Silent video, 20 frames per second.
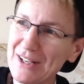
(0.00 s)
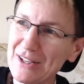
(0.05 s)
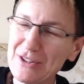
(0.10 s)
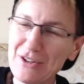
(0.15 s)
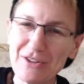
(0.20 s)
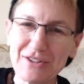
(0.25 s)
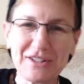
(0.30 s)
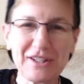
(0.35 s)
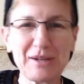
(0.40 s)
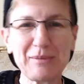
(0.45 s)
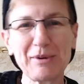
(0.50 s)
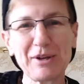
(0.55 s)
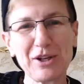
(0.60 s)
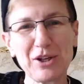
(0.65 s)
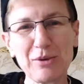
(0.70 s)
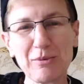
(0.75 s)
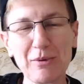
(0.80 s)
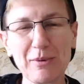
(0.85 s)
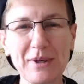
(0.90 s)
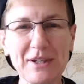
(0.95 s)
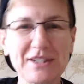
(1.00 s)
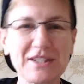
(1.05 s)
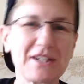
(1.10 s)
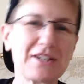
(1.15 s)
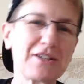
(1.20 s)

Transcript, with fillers: So there's a little bit of humor mixed